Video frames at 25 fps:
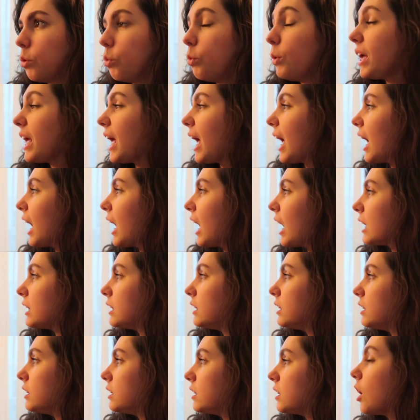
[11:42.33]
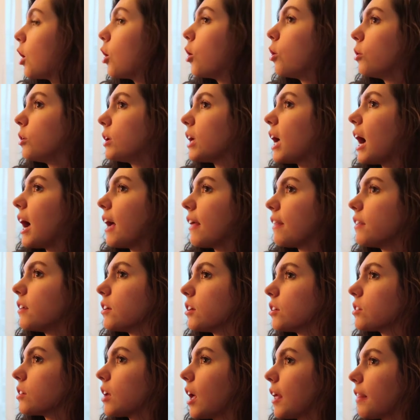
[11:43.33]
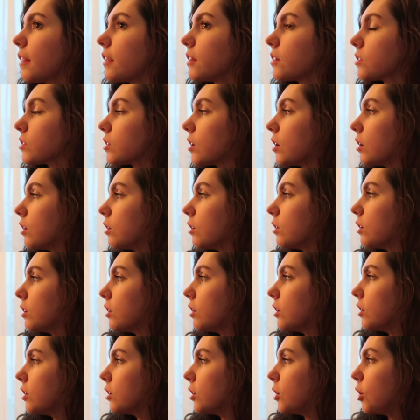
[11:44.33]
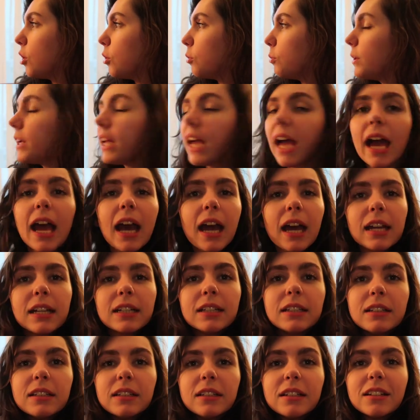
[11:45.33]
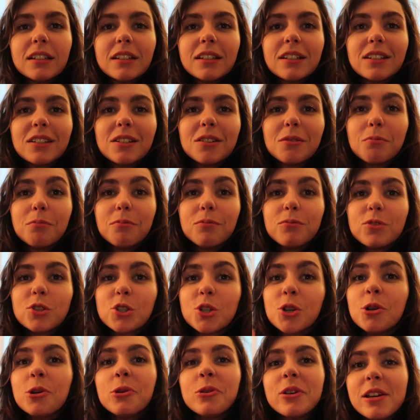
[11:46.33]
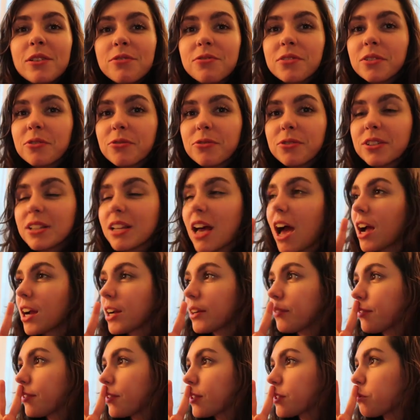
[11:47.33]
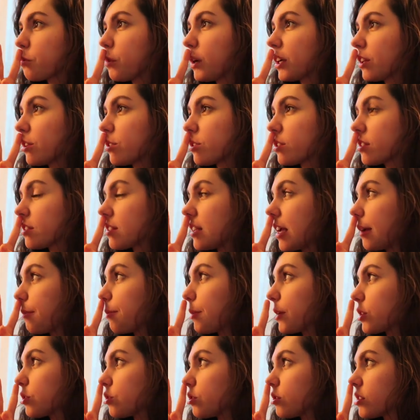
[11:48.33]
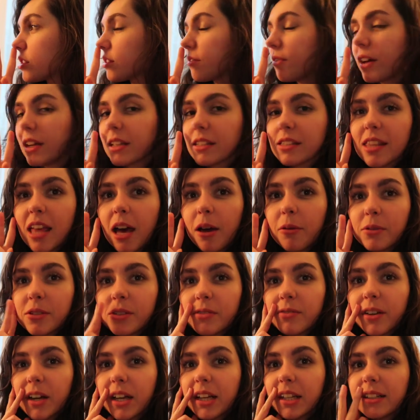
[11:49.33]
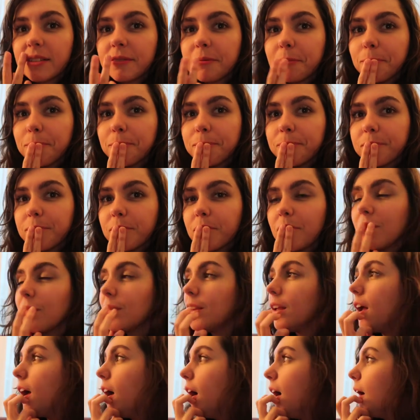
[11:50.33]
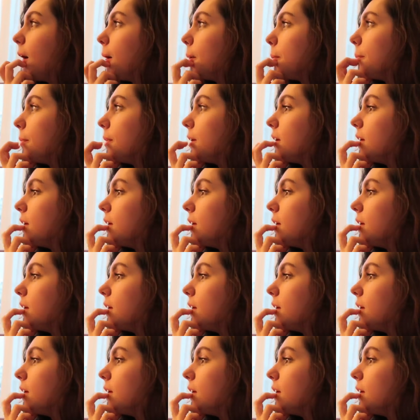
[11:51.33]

got. We had yeah, we, Oh yeah, I think I think so. I oh, fucking know. We had Sorry, I don't freaking know. Two different photographers want to just take pictures of us. That was fun. Yeah, um, that's